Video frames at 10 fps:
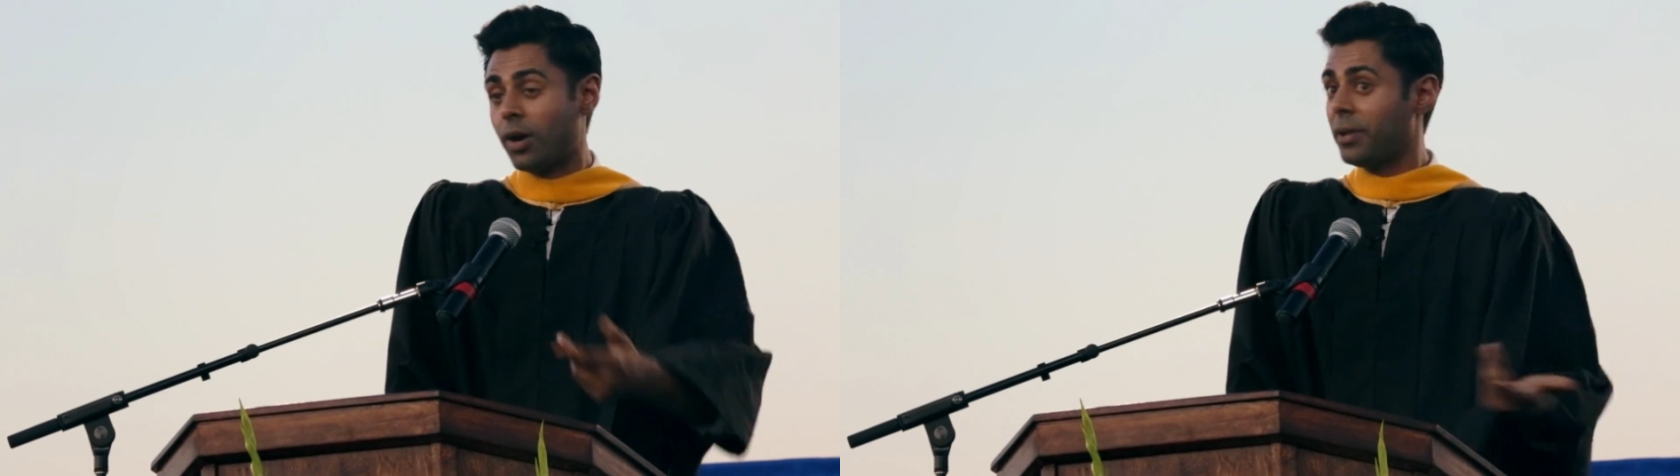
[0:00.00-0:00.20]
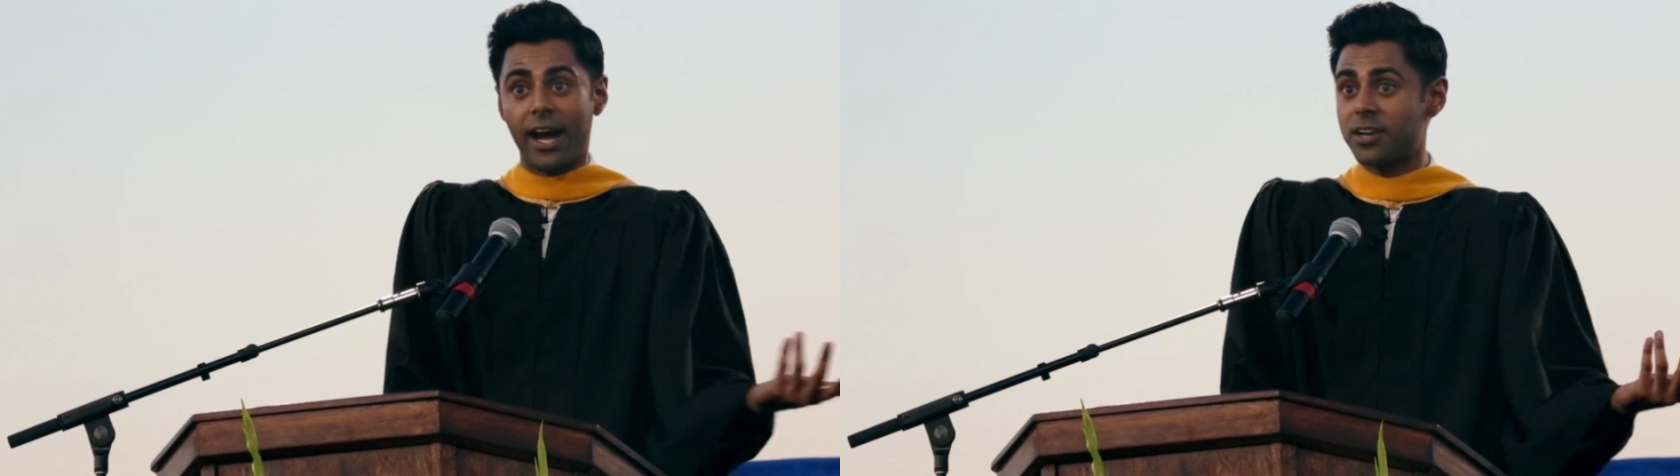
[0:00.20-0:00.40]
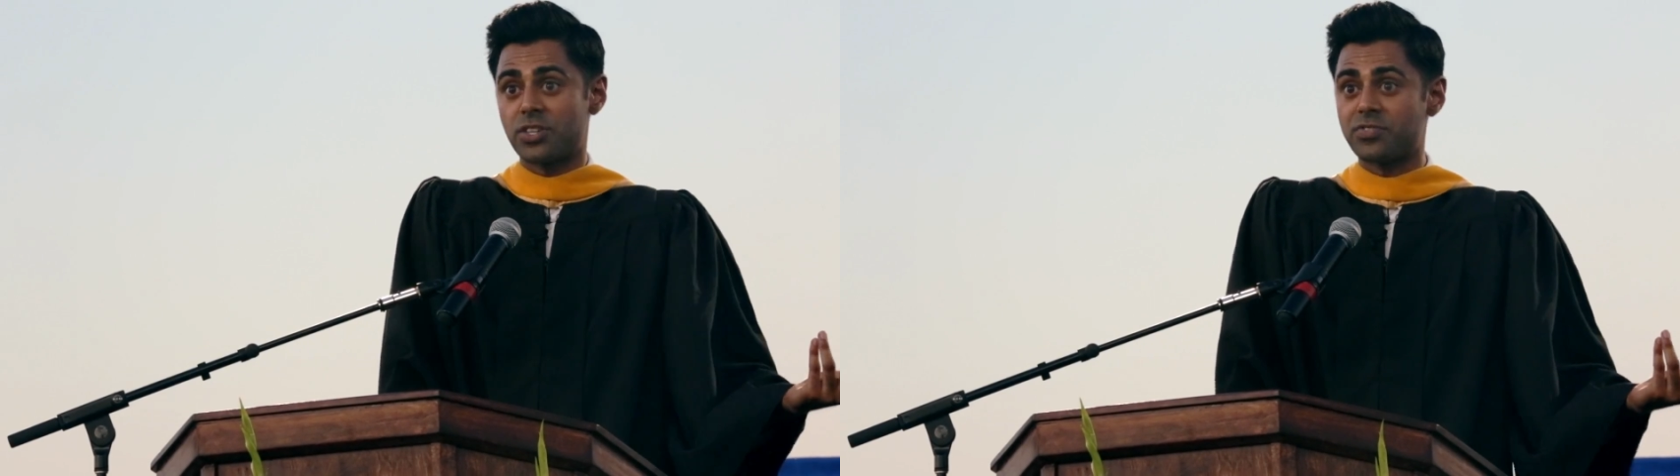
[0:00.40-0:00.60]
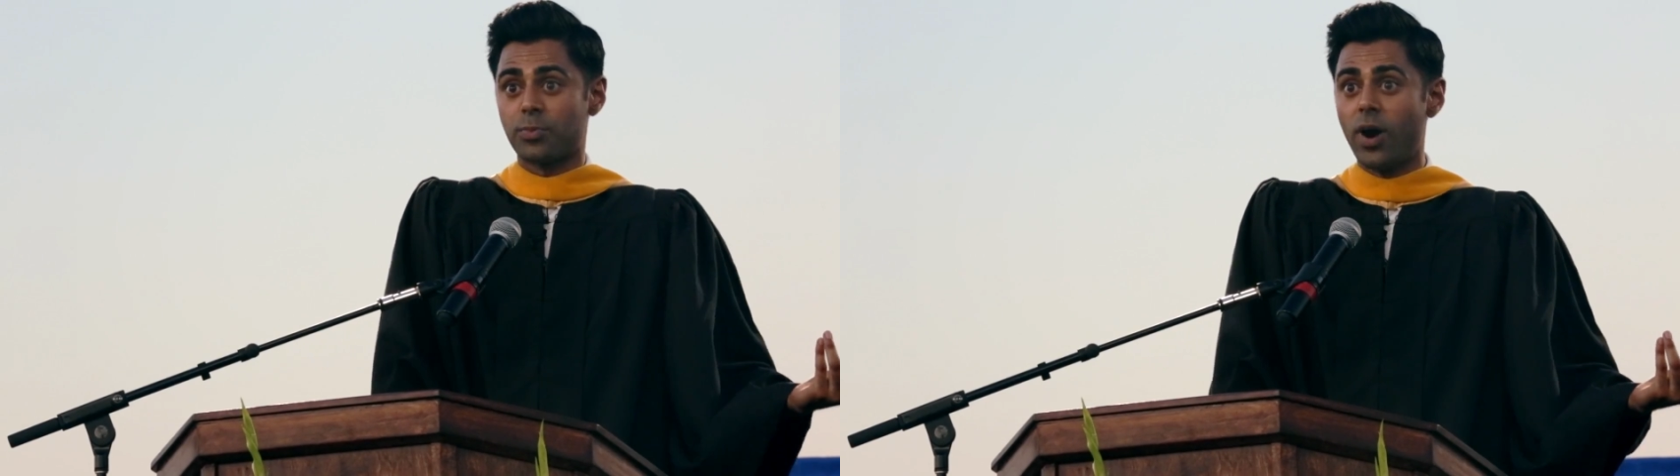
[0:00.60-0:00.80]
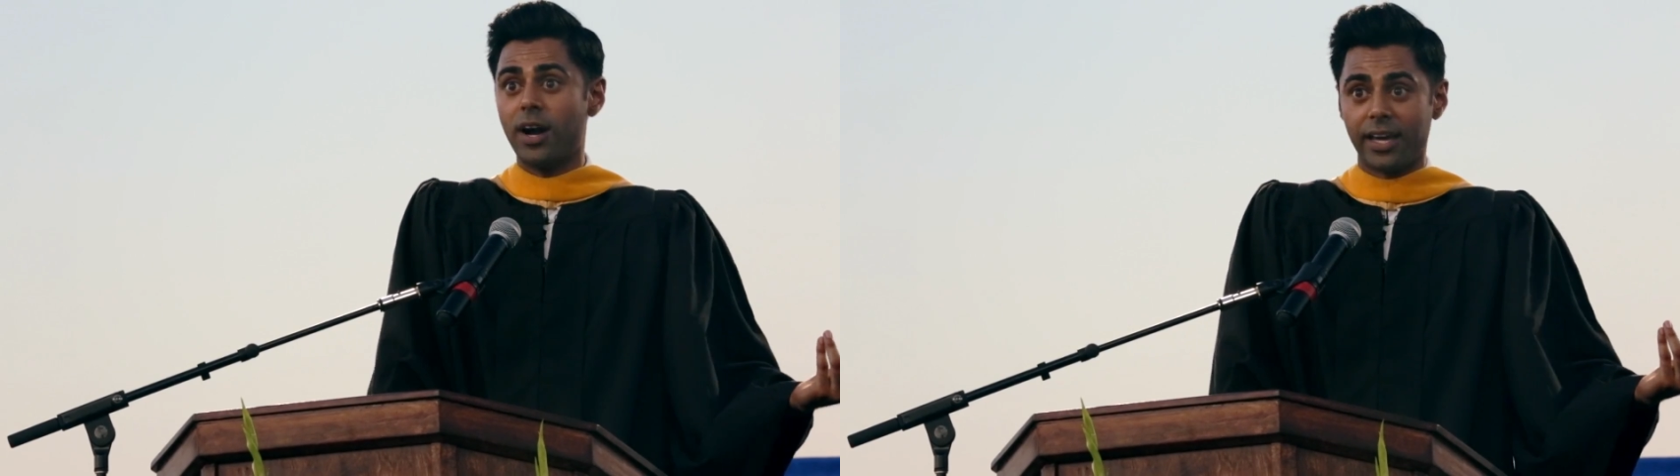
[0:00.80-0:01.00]
I'm like, I deserve
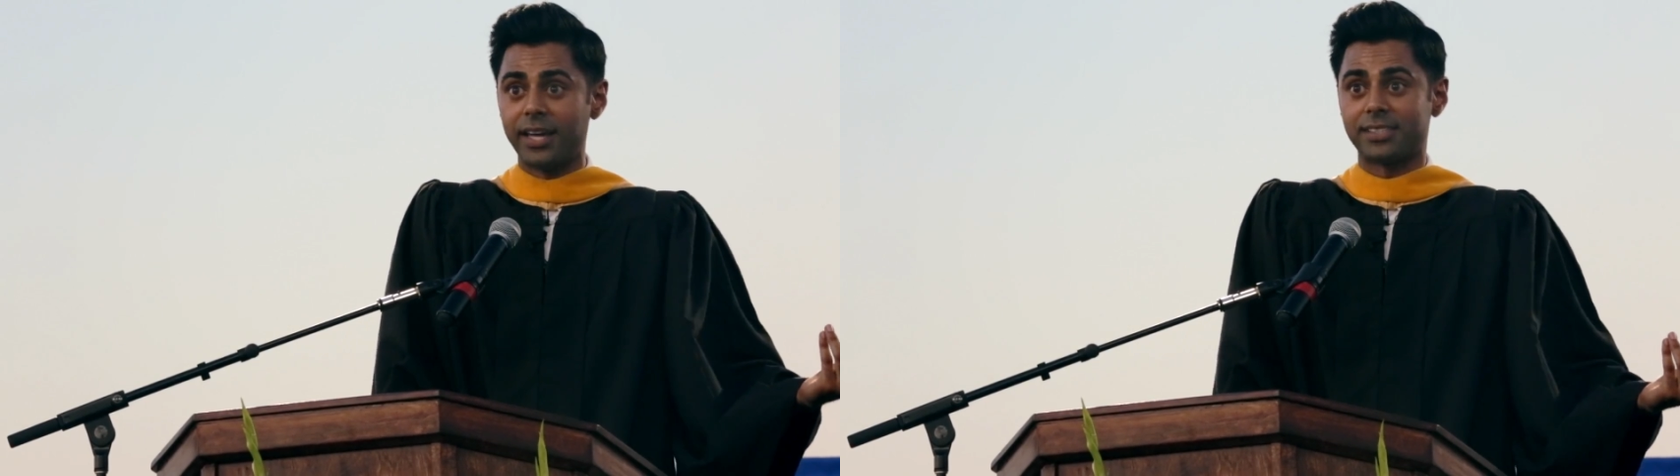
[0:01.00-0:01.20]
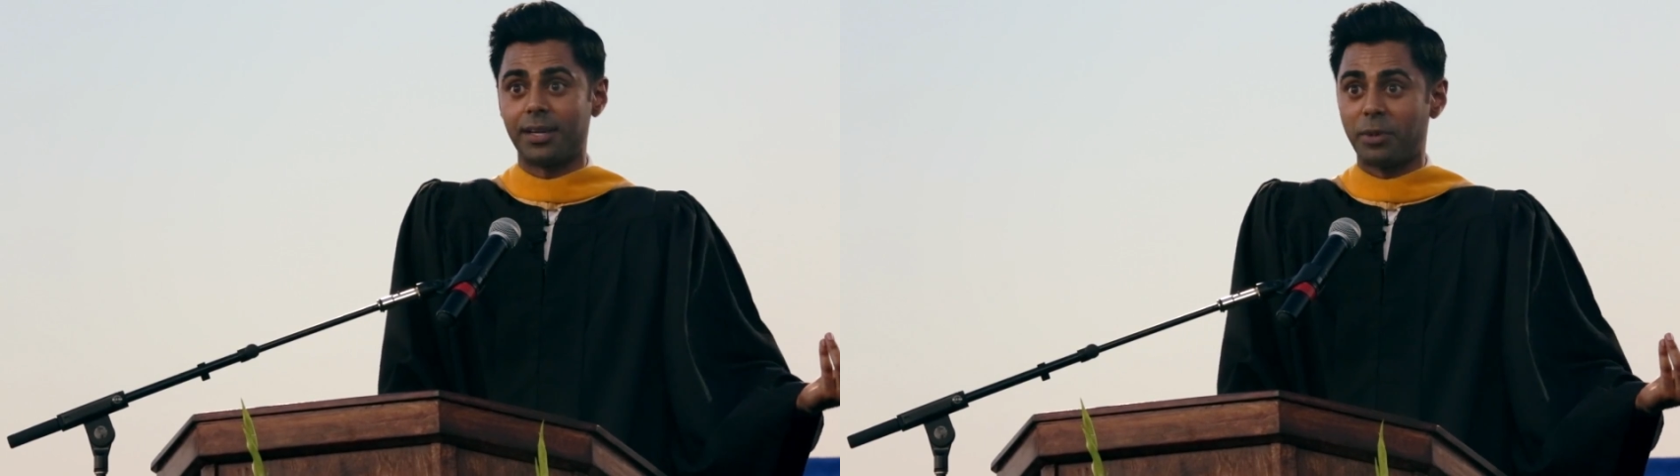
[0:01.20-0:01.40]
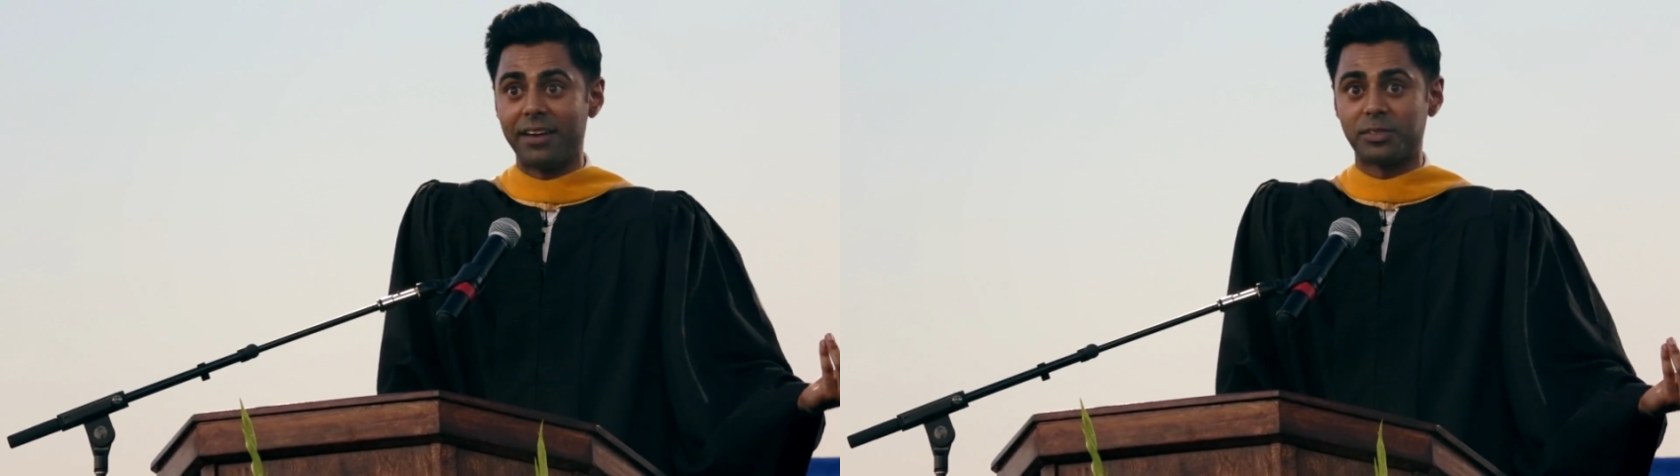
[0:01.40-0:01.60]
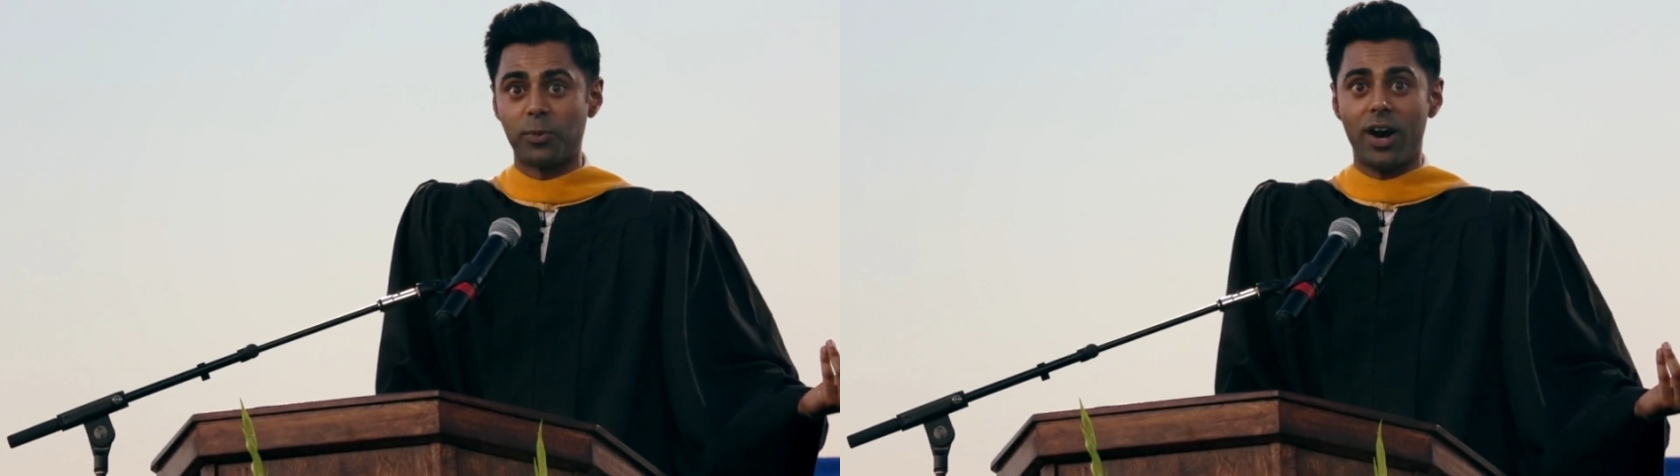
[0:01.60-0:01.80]
some guac. Yes, I'm gonna have some